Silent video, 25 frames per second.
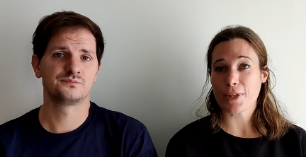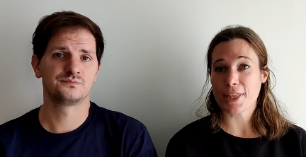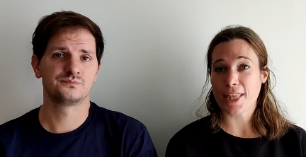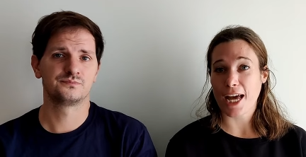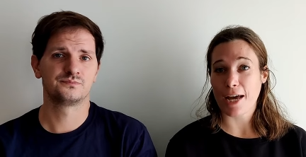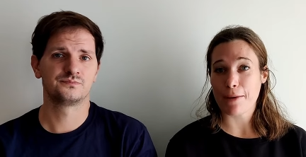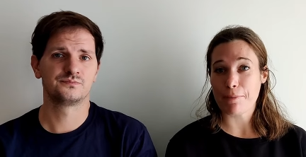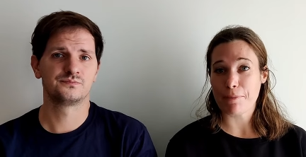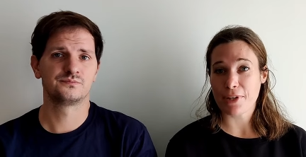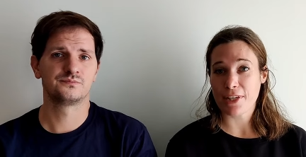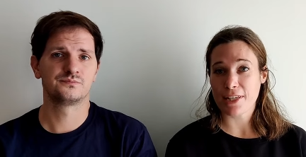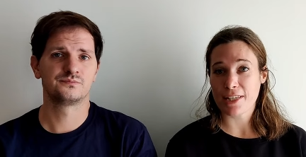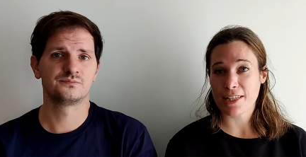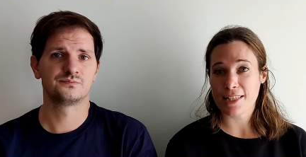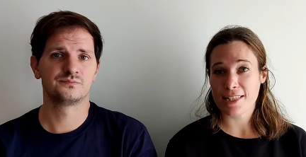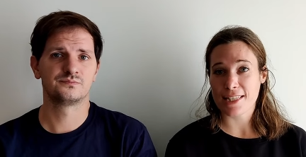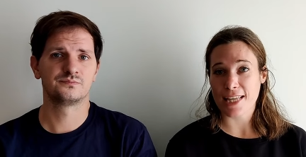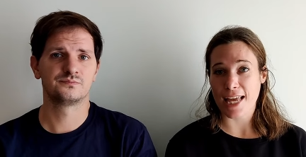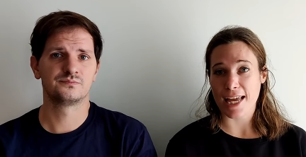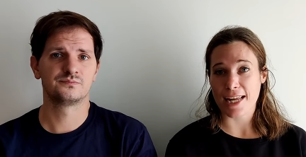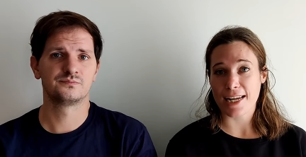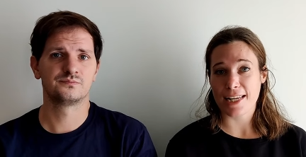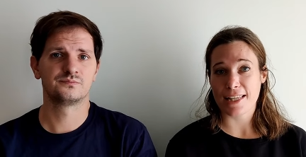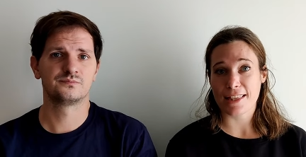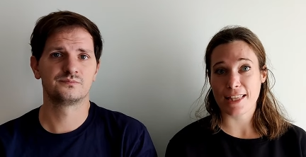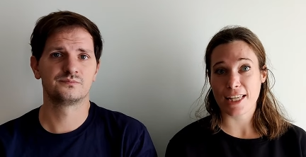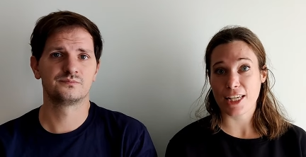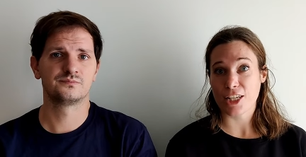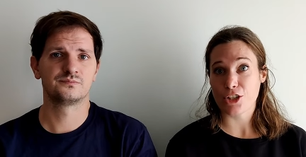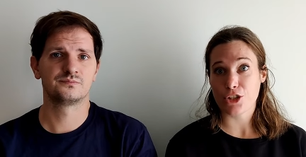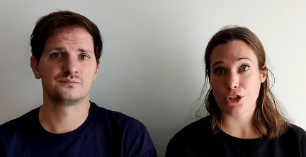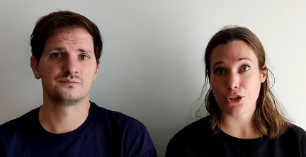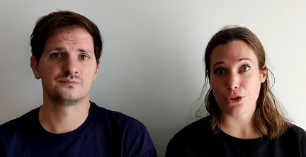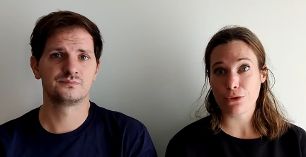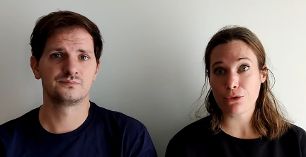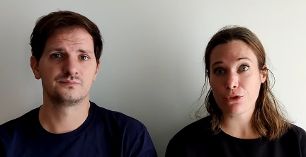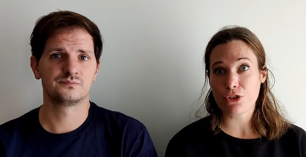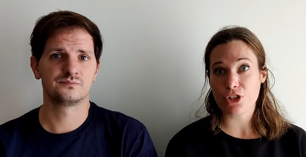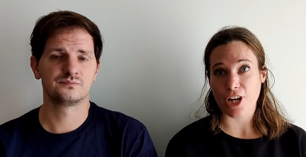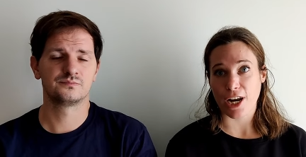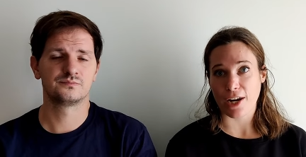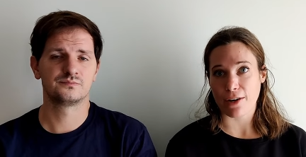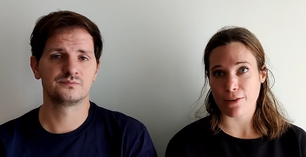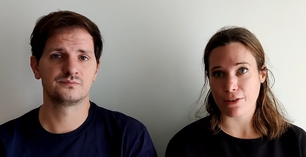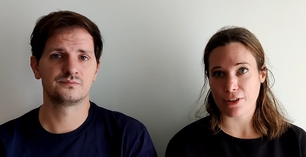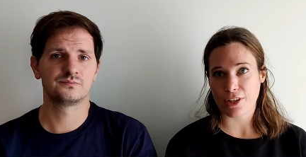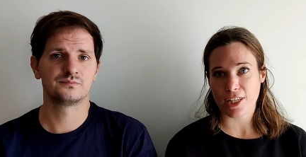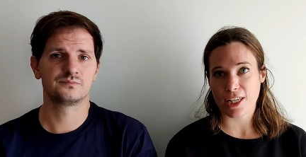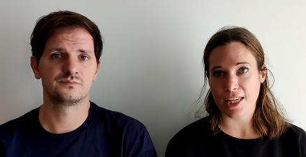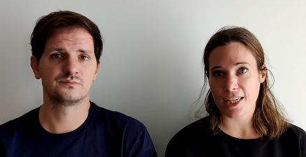Speaker 1: with that being said, they do
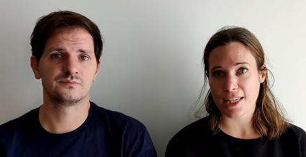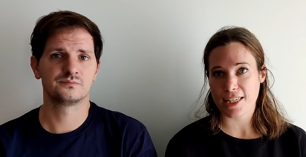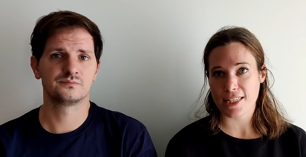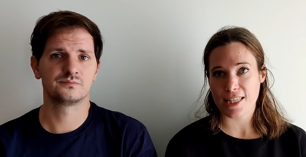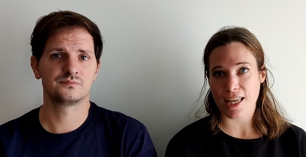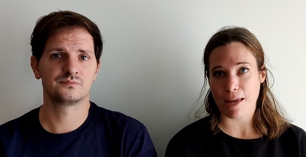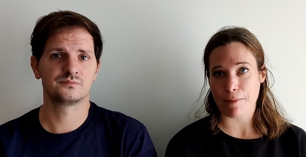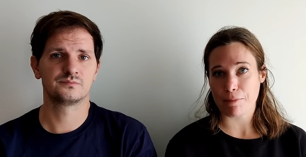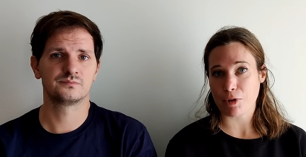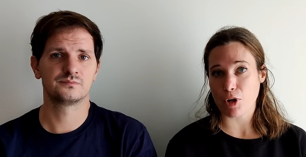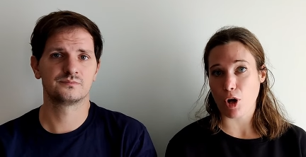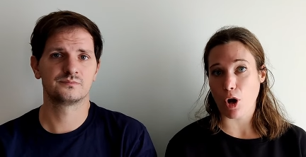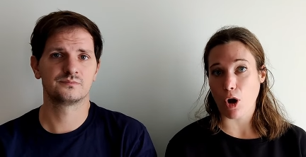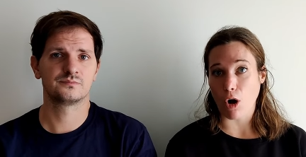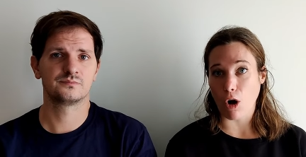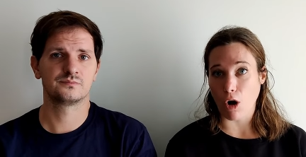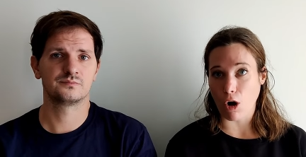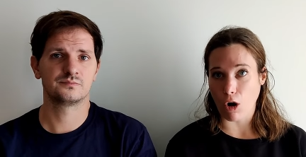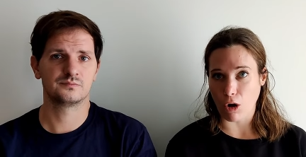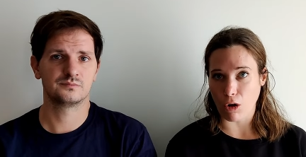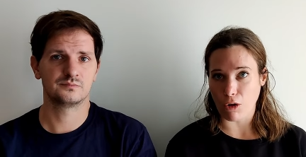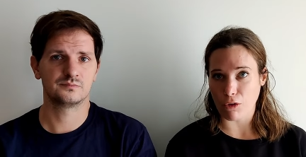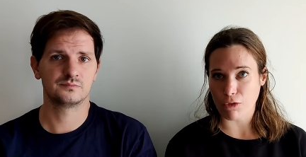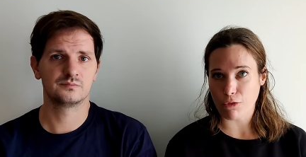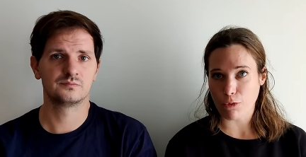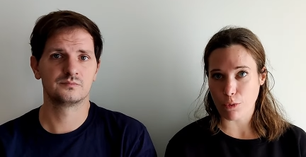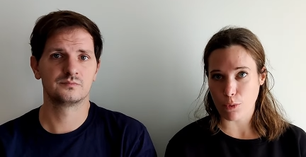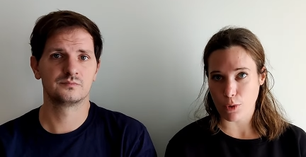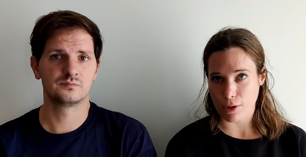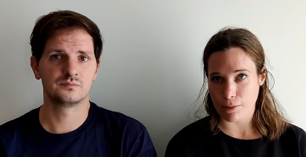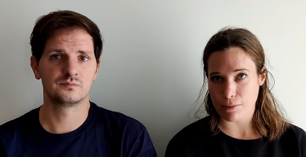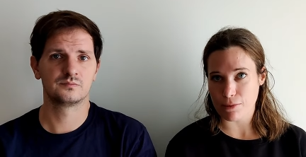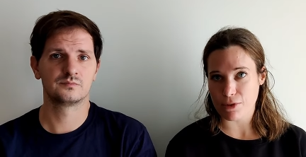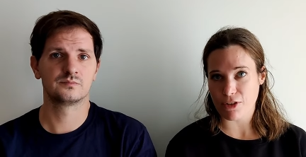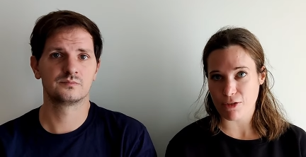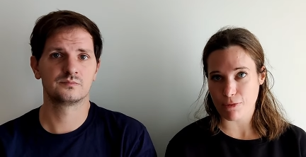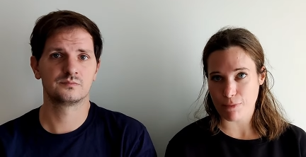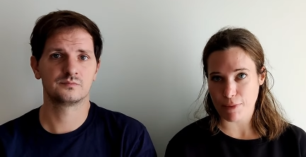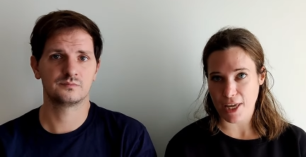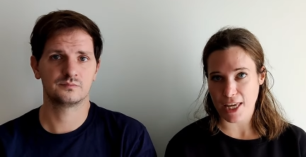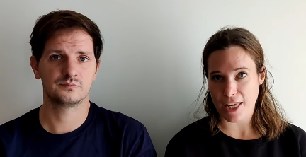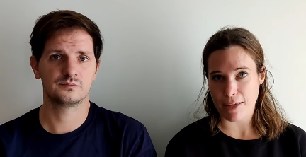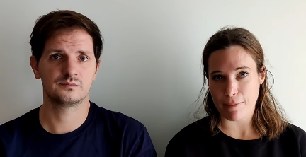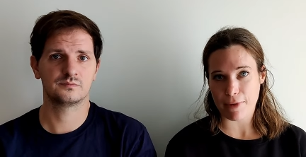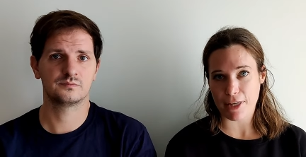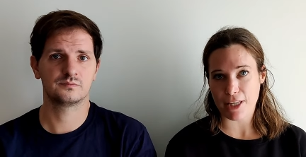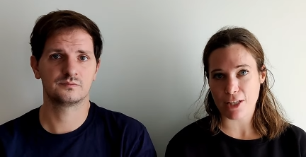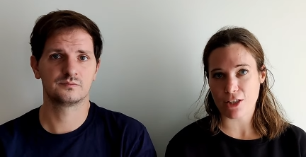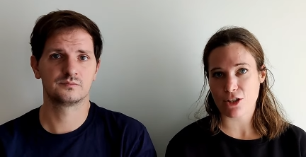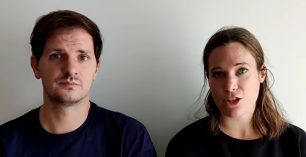generally accept all forms of
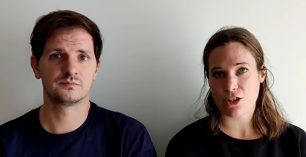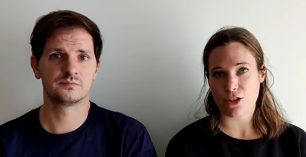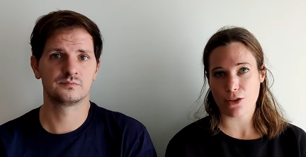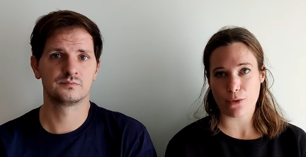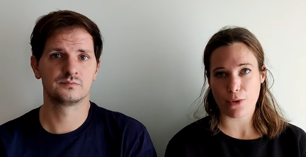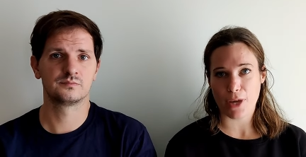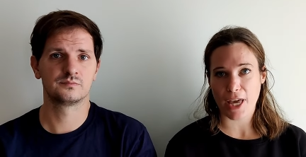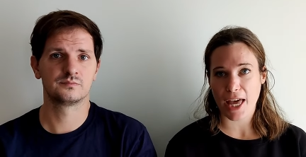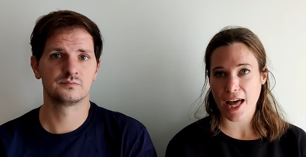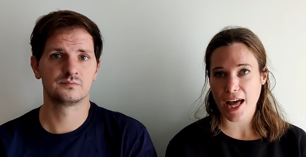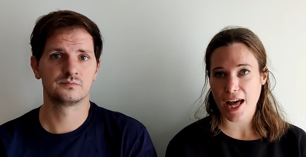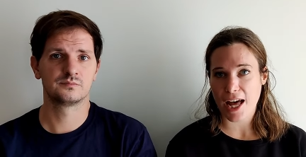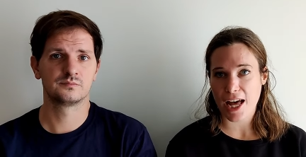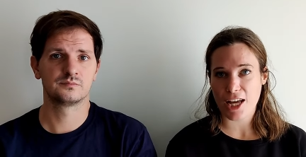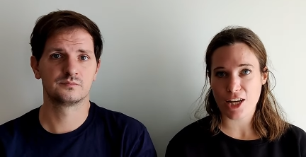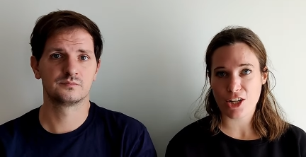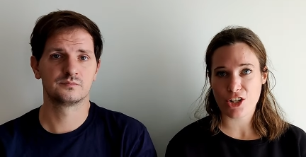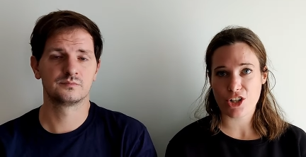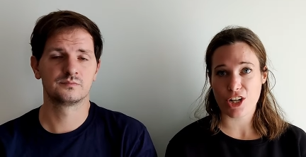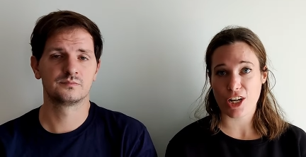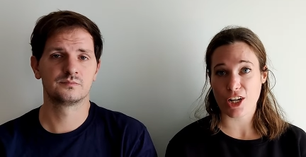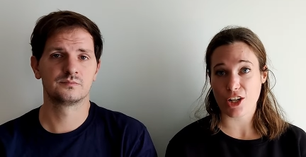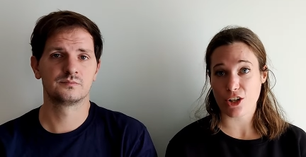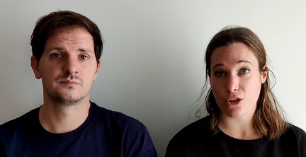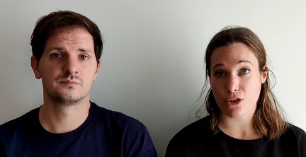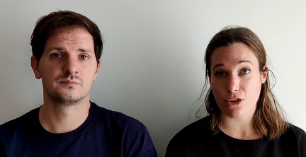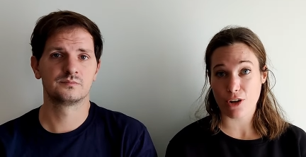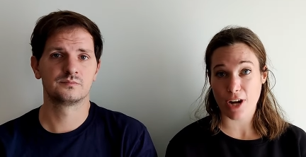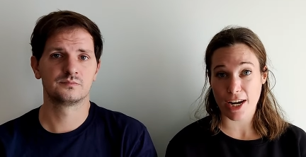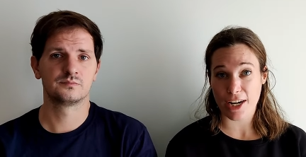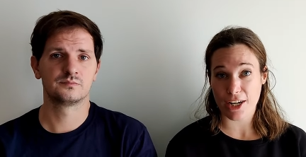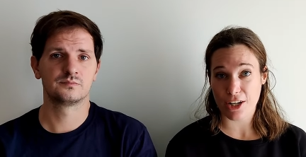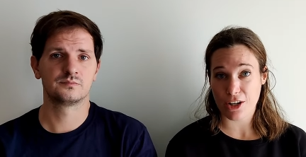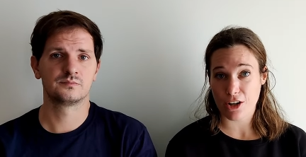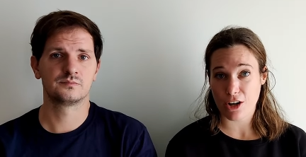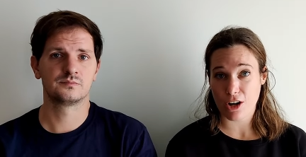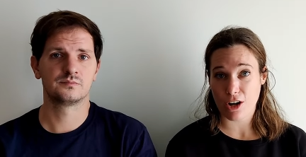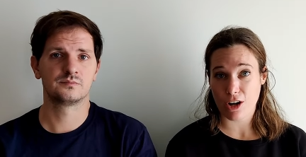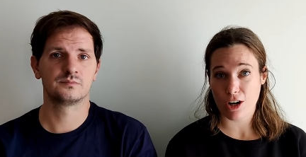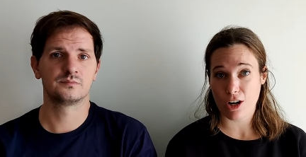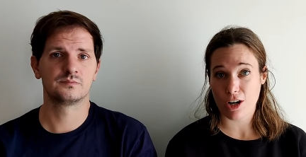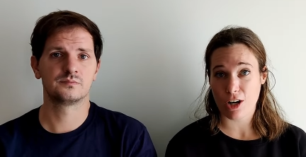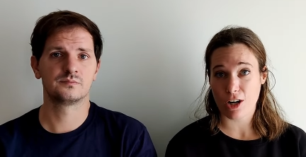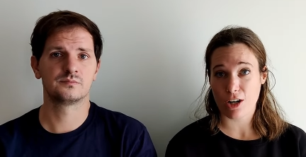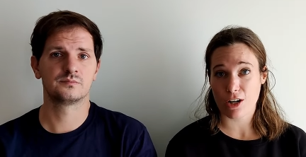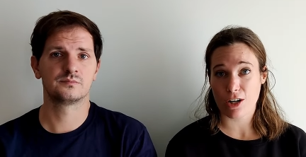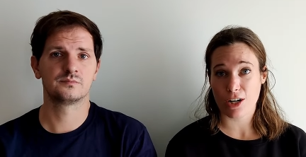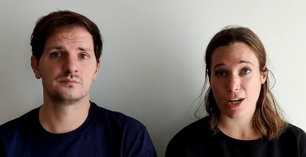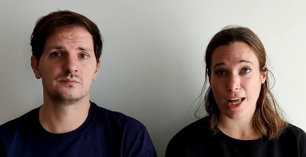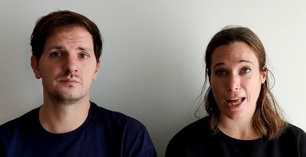payment, so cash and credit
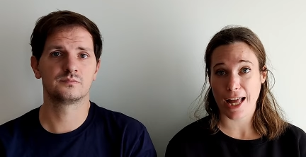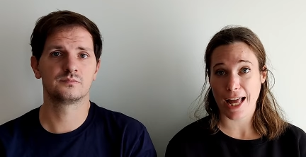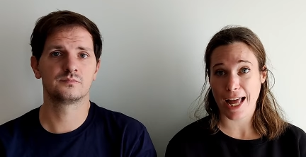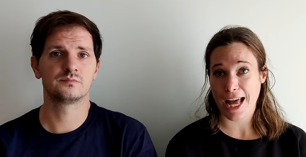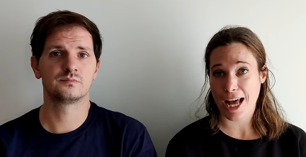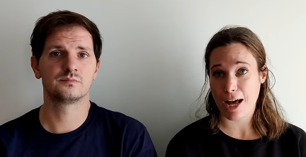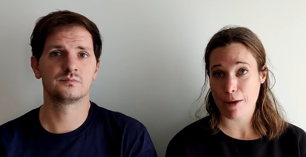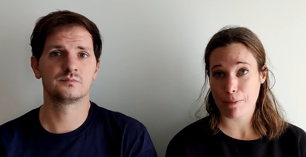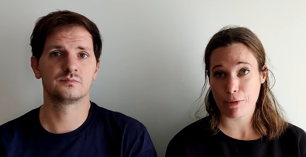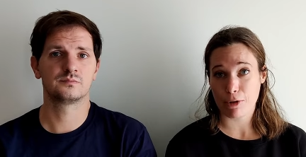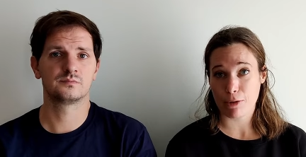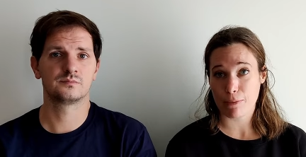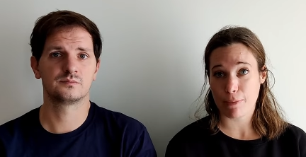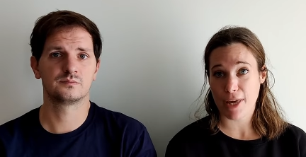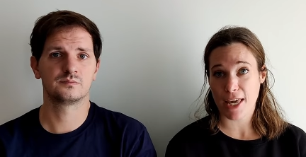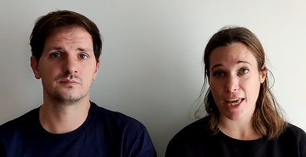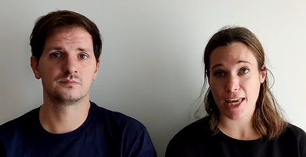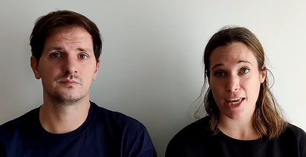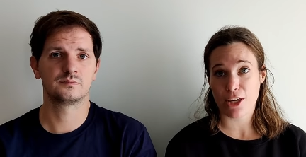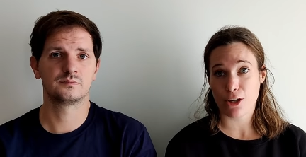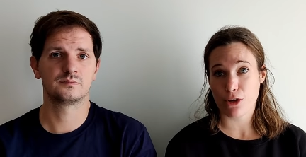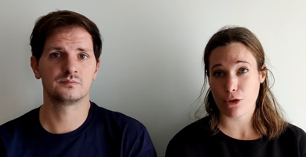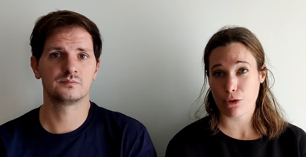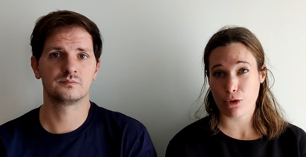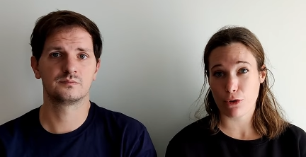card, Apple Pay,